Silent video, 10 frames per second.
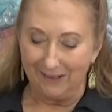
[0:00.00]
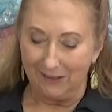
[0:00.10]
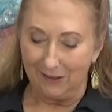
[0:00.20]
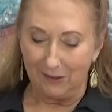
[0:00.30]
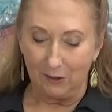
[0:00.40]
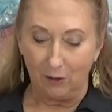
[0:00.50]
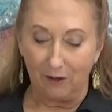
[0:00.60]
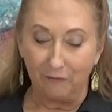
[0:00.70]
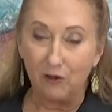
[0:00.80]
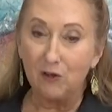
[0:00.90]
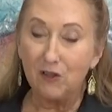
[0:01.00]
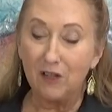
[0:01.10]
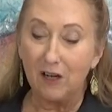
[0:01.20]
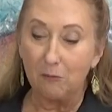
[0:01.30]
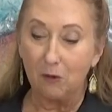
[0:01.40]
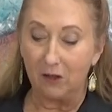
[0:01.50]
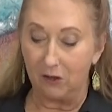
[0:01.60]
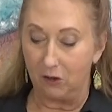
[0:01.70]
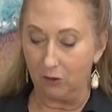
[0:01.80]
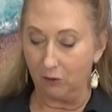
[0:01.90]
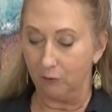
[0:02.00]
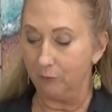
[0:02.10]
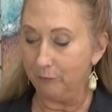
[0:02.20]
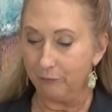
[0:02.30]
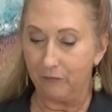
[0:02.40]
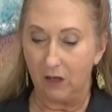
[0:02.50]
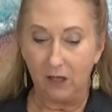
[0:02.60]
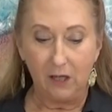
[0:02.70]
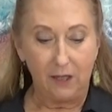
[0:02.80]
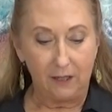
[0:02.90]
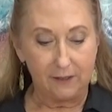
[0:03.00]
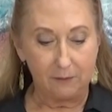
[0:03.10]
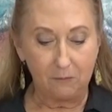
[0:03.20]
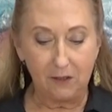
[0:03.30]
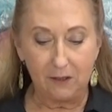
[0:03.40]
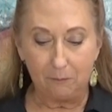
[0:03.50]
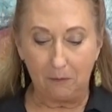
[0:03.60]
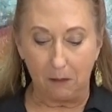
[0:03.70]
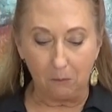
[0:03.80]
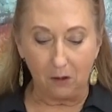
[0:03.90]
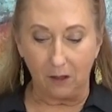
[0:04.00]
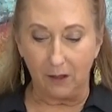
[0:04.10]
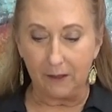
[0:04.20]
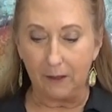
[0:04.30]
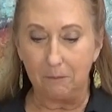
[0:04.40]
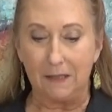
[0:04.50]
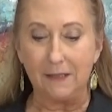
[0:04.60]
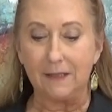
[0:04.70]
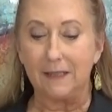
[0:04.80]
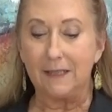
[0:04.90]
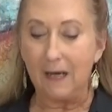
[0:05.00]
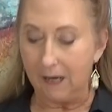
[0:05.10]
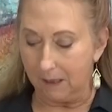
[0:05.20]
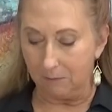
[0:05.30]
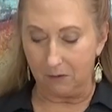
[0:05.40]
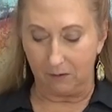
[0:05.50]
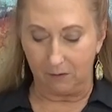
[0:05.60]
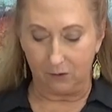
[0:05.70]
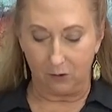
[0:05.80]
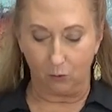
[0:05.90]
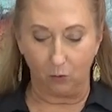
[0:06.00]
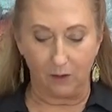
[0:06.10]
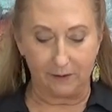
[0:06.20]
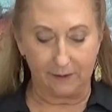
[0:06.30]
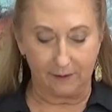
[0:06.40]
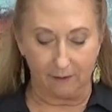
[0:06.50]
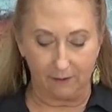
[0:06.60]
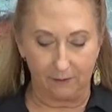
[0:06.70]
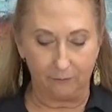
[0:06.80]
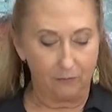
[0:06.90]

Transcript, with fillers: So the uh, first thing I'm going to do is I'm going to apply a piece of tape to one side.